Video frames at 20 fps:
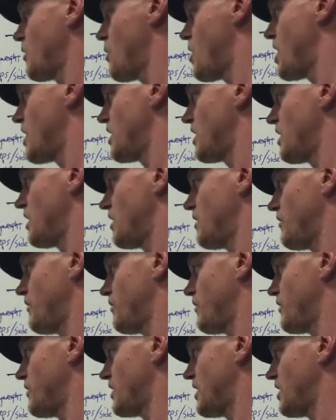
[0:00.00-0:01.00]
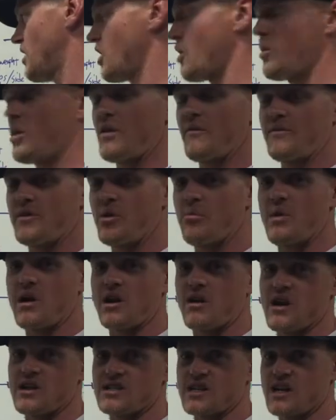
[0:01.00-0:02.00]
to want to feel
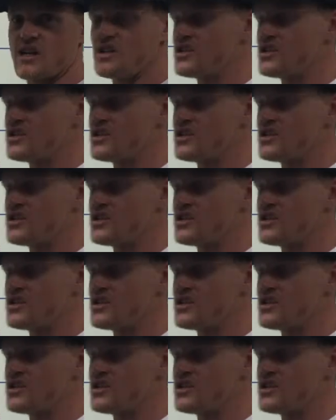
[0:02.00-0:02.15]
better outside